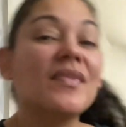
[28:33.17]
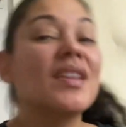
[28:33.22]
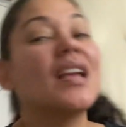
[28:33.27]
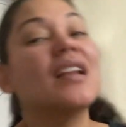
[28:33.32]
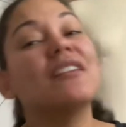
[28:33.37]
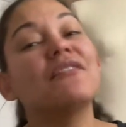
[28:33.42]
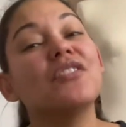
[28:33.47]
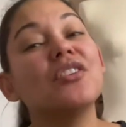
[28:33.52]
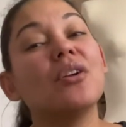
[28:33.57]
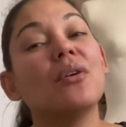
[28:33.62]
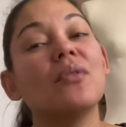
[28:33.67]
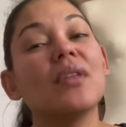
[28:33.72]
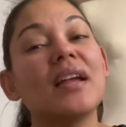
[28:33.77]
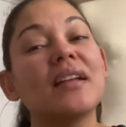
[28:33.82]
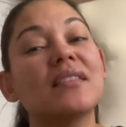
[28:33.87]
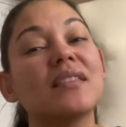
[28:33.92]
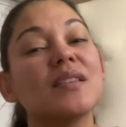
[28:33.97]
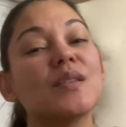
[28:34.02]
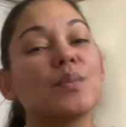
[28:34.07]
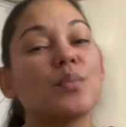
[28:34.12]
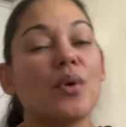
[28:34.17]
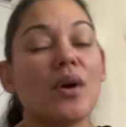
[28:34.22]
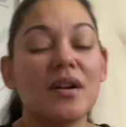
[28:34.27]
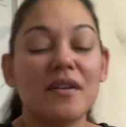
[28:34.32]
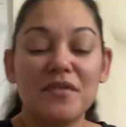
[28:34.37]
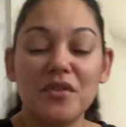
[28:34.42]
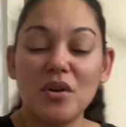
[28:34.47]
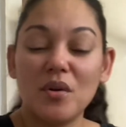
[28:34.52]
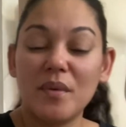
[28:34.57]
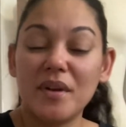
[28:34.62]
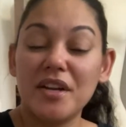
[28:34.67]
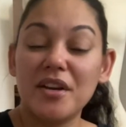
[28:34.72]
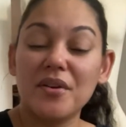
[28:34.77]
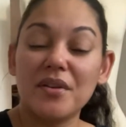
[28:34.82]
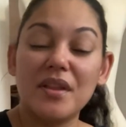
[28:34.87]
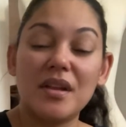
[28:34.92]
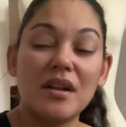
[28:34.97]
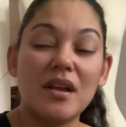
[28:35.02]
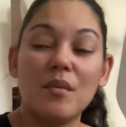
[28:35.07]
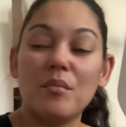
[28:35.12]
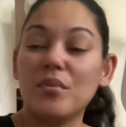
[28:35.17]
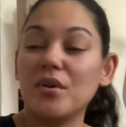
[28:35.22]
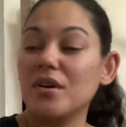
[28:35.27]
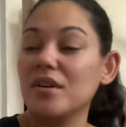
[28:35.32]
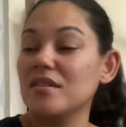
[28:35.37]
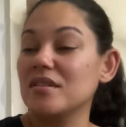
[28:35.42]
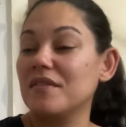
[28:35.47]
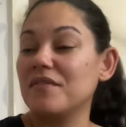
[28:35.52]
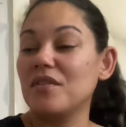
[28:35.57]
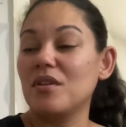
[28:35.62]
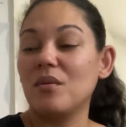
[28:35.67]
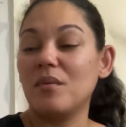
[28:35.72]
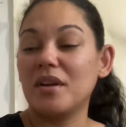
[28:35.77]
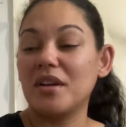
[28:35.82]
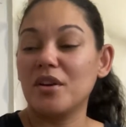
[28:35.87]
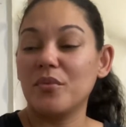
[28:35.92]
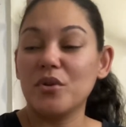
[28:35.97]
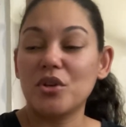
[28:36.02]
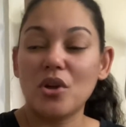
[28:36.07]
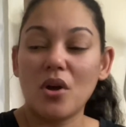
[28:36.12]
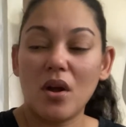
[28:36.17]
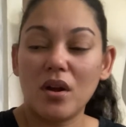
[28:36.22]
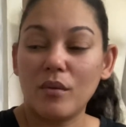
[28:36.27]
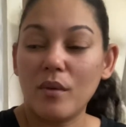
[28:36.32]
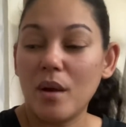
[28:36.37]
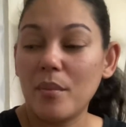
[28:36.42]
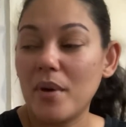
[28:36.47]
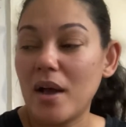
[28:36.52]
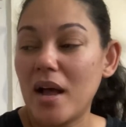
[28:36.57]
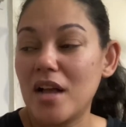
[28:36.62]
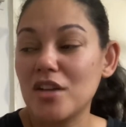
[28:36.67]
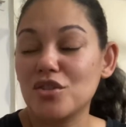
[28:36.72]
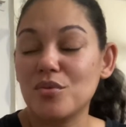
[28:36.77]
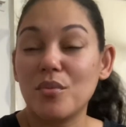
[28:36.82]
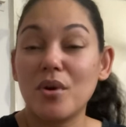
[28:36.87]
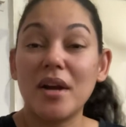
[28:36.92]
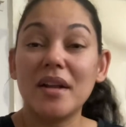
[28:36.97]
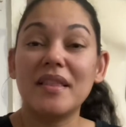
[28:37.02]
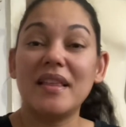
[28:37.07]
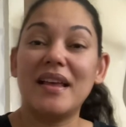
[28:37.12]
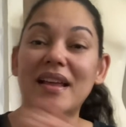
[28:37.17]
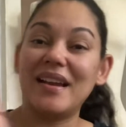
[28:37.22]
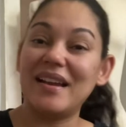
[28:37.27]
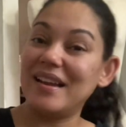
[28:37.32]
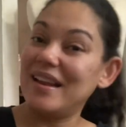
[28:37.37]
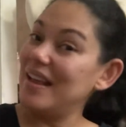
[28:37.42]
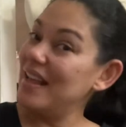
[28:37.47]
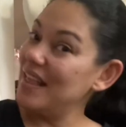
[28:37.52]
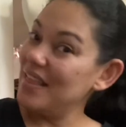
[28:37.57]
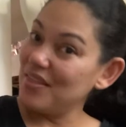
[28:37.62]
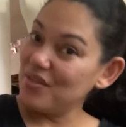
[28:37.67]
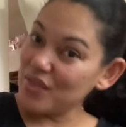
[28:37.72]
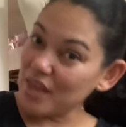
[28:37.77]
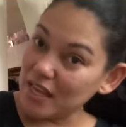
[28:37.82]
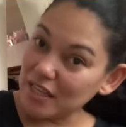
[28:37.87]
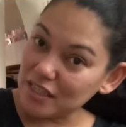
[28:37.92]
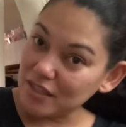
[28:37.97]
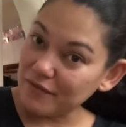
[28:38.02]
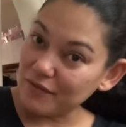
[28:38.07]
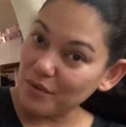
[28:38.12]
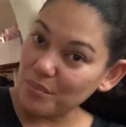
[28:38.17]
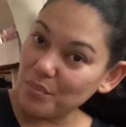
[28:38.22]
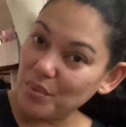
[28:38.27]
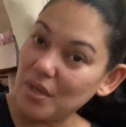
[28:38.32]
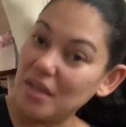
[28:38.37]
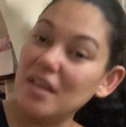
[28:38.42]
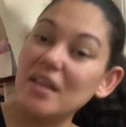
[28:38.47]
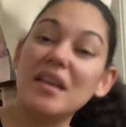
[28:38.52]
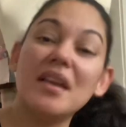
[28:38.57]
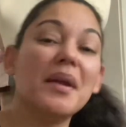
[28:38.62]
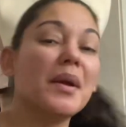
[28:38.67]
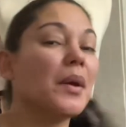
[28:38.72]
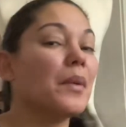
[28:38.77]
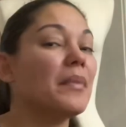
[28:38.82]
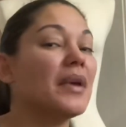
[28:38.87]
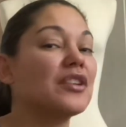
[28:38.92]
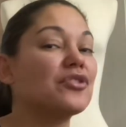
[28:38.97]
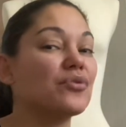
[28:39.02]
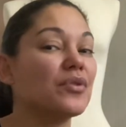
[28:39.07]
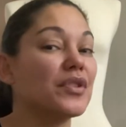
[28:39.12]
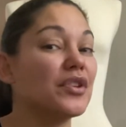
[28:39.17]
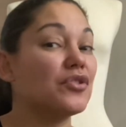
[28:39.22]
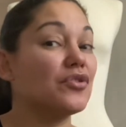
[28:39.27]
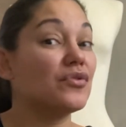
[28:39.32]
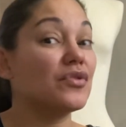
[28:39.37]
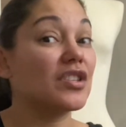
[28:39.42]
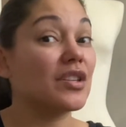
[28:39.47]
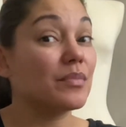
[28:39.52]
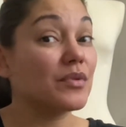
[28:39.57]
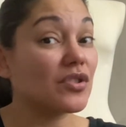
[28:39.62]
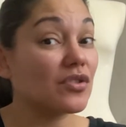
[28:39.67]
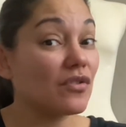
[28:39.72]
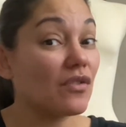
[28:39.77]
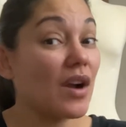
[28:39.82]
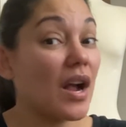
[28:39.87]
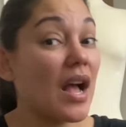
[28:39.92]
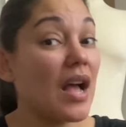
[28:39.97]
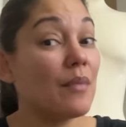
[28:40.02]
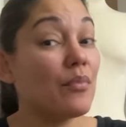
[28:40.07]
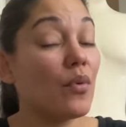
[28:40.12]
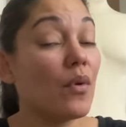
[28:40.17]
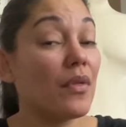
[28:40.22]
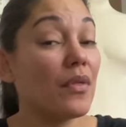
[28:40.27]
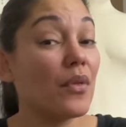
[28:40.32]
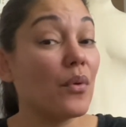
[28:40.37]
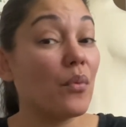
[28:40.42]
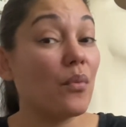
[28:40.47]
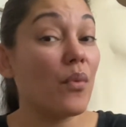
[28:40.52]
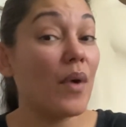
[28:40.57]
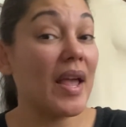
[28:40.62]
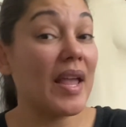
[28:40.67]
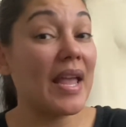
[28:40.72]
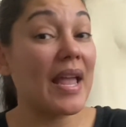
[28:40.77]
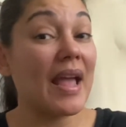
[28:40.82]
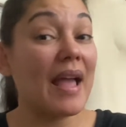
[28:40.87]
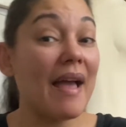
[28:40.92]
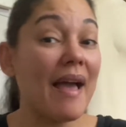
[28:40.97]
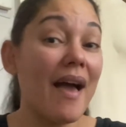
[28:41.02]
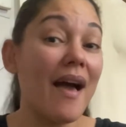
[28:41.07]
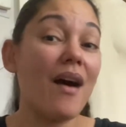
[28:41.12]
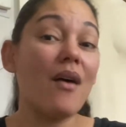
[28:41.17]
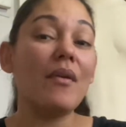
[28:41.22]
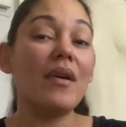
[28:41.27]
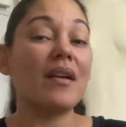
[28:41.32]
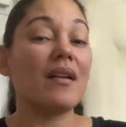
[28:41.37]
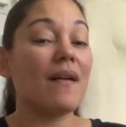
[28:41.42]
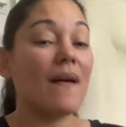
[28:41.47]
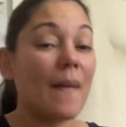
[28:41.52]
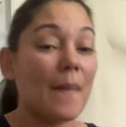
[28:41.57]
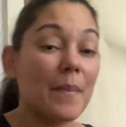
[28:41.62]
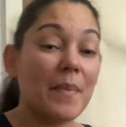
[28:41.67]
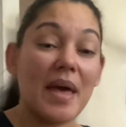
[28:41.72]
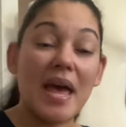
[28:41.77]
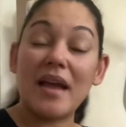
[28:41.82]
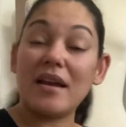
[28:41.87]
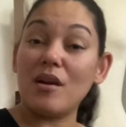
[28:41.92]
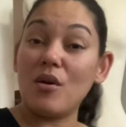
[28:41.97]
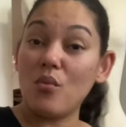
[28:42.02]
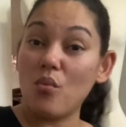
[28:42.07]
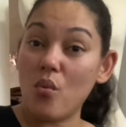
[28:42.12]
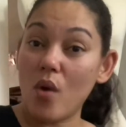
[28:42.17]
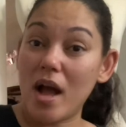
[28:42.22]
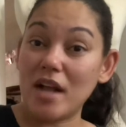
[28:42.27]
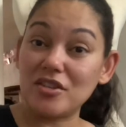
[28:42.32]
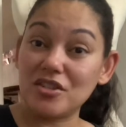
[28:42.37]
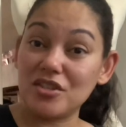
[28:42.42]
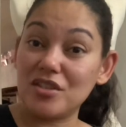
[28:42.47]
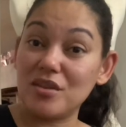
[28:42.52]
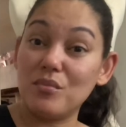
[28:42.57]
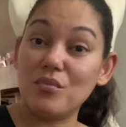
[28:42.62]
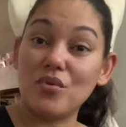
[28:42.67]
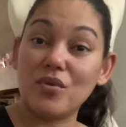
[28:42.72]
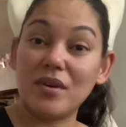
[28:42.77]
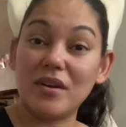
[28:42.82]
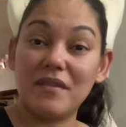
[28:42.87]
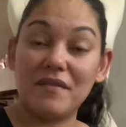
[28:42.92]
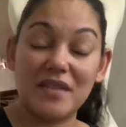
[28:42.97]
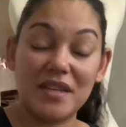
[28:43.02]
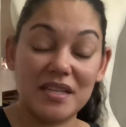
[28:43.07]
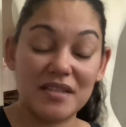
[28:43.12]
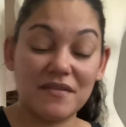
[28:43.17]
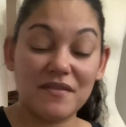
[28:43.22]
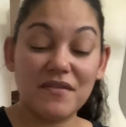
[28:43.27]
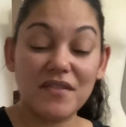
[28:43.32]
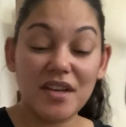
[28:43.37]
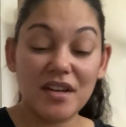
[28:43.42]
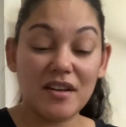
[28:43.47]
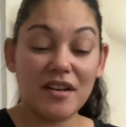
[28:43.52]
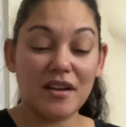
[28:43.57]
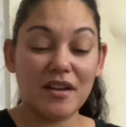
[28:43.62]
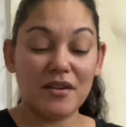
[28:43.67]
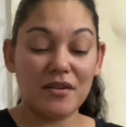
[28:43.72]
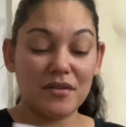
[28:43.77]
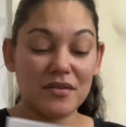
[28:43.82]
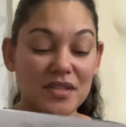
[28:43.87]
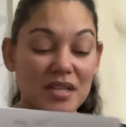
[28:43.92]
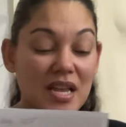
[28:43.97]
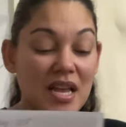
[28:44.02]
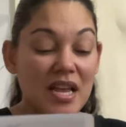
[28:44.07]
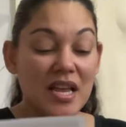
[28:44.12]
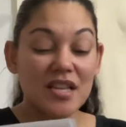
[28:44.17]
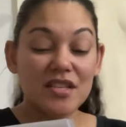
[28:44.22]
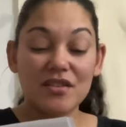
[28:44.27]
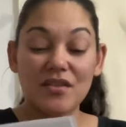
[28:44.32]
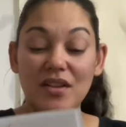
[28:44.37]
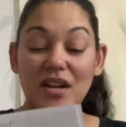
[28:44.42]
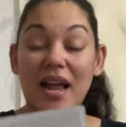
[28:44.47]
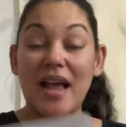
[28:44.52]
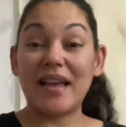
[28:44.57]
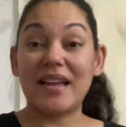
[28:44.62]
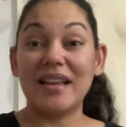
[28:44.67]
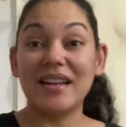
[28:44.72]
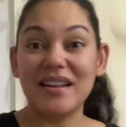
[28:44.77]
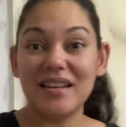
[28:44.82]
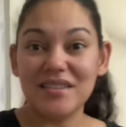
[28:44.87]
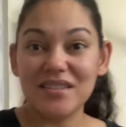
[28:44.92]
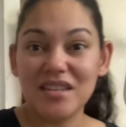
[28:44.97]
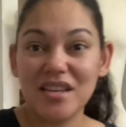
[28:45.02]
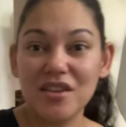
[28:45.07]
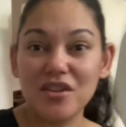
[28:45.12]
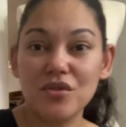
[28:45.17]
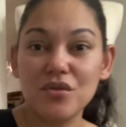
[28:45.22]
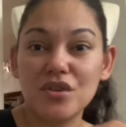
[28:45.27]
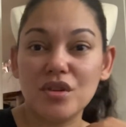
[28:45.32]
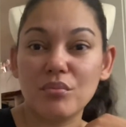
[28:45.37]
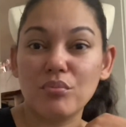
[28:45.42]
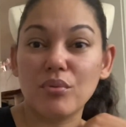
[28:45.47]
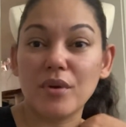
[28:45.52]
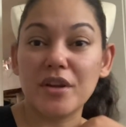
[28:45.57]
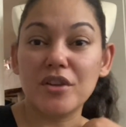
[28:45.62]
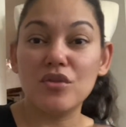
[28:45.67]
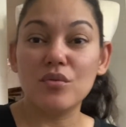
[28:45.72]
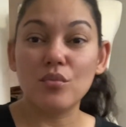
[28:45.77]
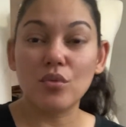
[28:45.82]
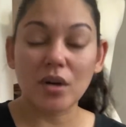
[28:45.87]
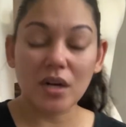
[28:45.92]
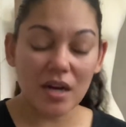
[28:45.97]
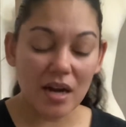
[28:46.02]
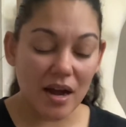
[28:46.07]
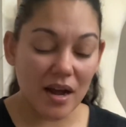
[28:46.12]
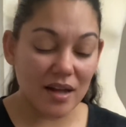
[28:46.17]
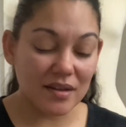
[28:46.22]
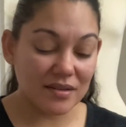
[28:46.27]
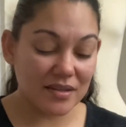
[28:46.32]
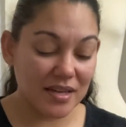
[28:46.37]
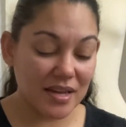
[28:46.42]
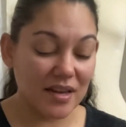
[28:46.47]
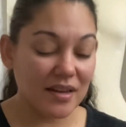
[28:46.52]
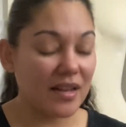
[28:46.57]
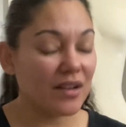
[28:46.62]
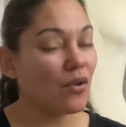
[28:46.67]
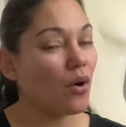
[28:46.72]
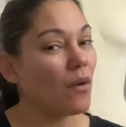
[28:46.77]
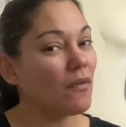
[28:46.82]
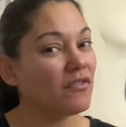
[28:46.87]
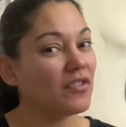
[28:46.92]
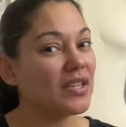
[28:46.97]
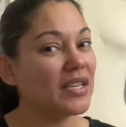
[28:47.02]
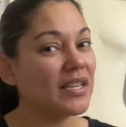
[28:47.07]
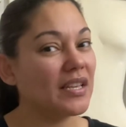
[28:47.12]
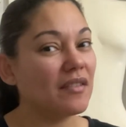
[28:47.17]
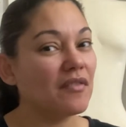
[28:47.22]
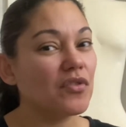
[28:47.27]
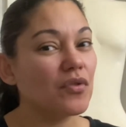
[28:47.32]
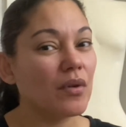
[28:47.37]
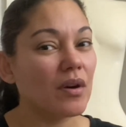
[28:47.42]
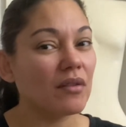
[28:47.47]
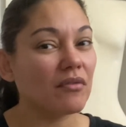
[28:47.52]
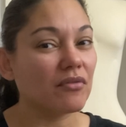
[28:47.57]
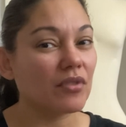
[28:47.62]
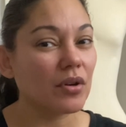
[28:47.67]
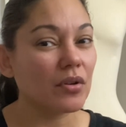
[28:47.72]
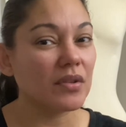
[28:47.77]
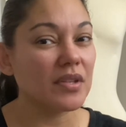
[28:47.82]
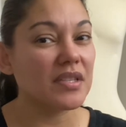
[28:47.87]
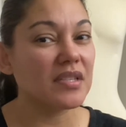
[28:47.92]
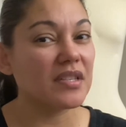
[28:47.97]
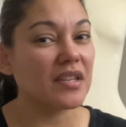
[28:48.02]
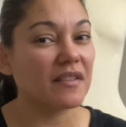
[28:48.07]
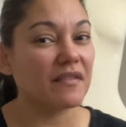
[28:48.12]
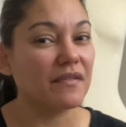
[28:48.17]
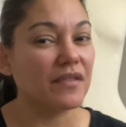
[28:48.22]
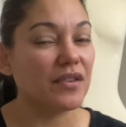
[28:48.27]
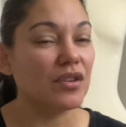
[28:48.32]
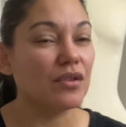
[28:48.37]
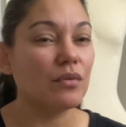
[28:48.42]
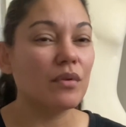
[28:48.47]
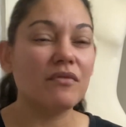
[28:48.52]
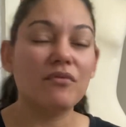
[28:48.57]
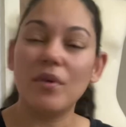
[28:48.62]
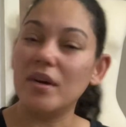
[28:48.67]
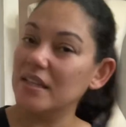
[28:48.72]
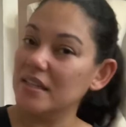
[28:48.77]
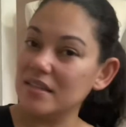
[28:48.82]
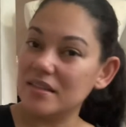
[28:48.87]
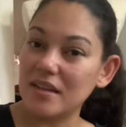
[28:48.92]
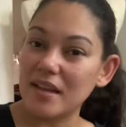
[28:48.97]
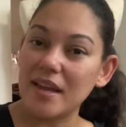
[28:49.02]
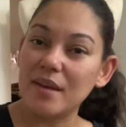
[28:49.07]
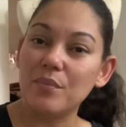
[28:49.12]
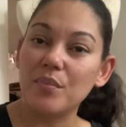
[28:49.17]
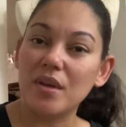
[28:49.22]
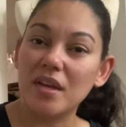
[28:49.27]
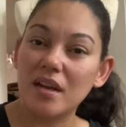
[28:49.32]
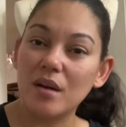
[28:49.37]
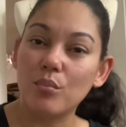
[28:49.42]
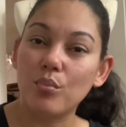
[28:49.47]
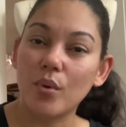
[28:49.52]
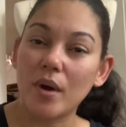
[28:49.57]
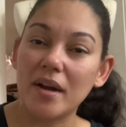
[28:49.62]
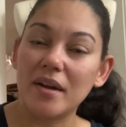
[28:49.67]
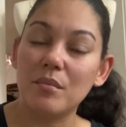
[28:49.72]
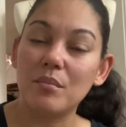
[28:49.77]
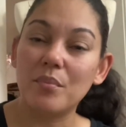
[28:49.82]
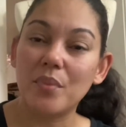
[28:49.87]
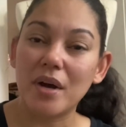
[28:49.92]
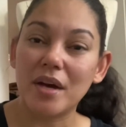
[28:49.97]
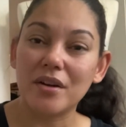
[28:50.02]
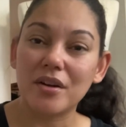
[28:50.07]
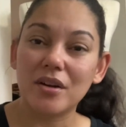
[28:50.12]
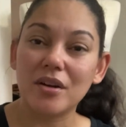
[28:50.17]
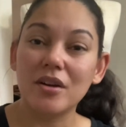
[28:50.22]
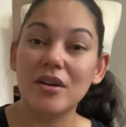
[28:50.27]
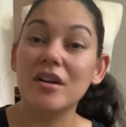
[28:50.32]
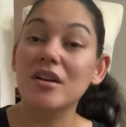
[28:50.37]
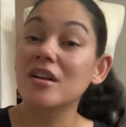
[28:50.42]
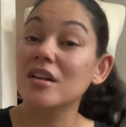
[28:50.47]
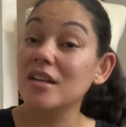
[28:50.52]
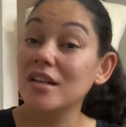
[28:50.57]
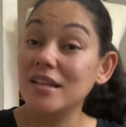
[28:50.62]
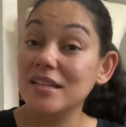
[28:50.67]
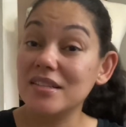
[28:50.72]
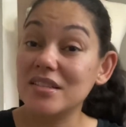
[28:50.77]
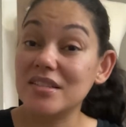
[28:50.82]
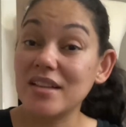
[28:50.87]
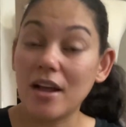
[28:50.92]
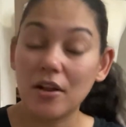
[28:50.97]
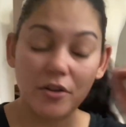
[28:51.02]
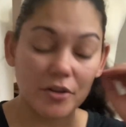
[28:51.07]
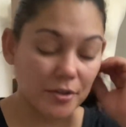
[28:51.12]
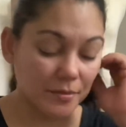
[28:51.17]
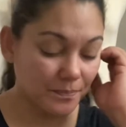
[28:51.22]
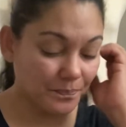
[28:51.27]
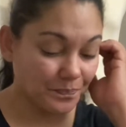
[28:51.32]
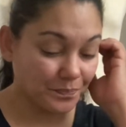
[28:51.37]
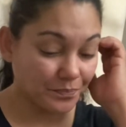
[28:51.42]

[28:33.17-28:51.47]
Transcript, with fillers: And if you don't like this part, if you don't want to hear the numbers, if you don't want to hear me talk about Poshmark, then thanks for being here. Make sure that you subscribe on the way out and come back and watch some more of these videos so that I can continue to bring you more content and hopefully give you a realistic view of what it's like being a bread and butter seller.